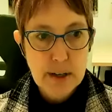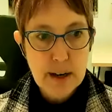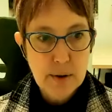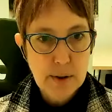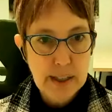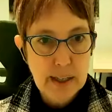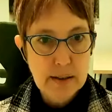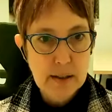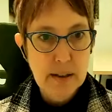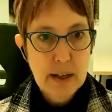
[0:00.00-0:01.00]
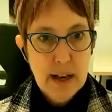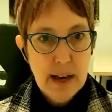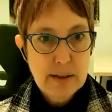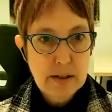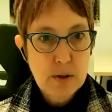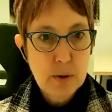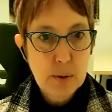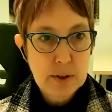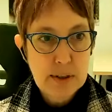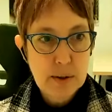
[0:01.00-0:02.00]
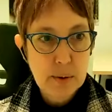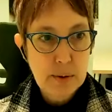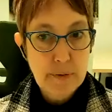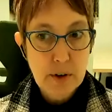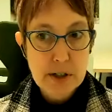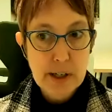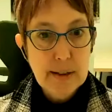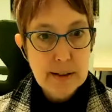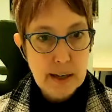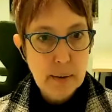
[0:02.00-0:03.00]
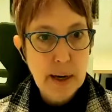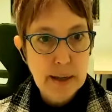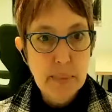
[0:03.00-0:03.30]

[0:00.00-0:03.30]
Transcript: not only as a tool to leverage in-state money,